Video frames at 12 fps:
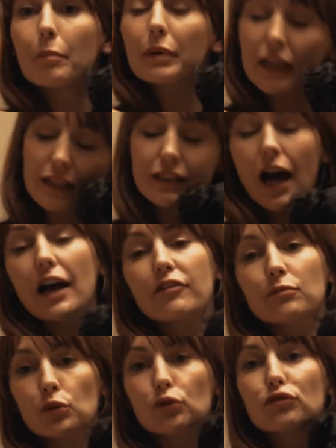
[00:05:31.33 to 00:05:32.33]
Because
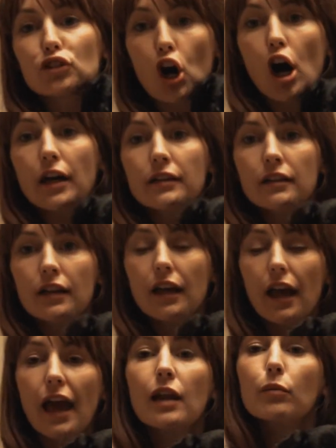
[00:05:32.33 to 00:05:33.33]
I've moved on
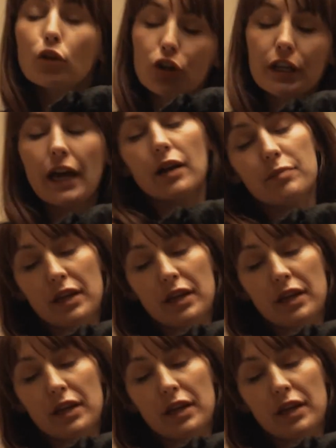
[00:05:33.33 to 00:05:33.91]
and I'm learning how to